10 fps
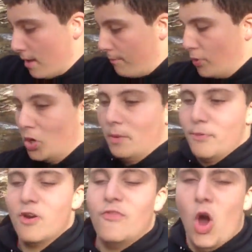
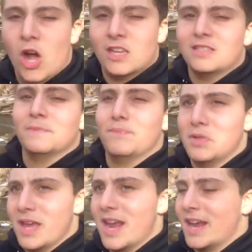bulletproof, awesome
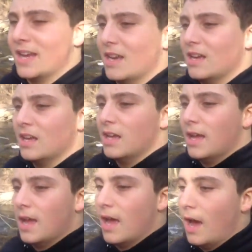plan.
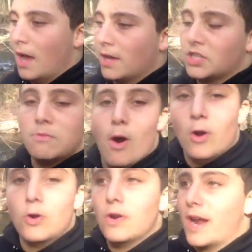
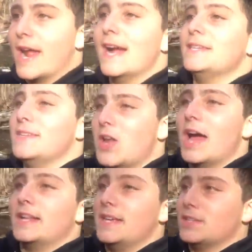Tomorrow and
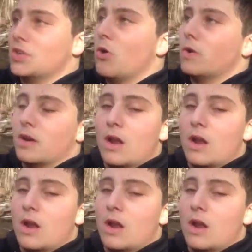tonight he's going